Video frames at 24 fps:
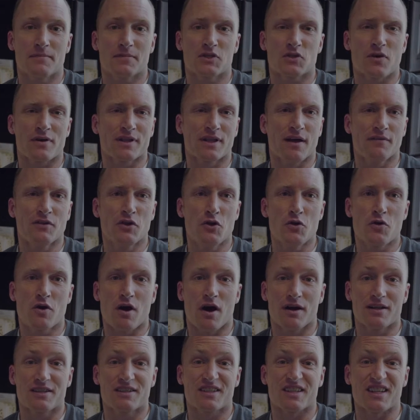so I'd love to do
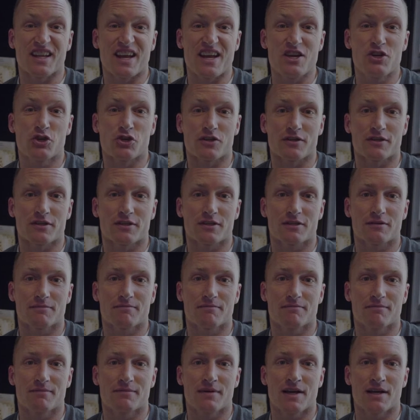constellations
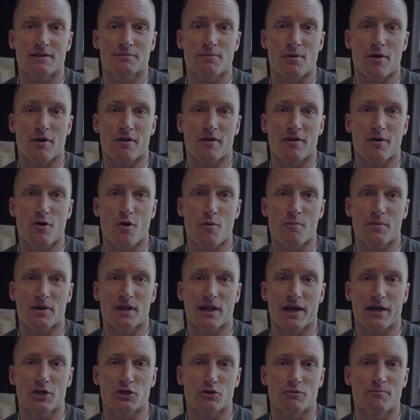as part of the home
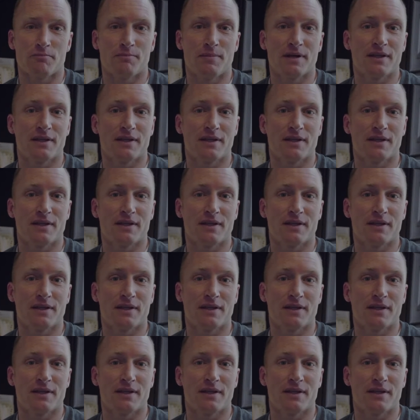collection,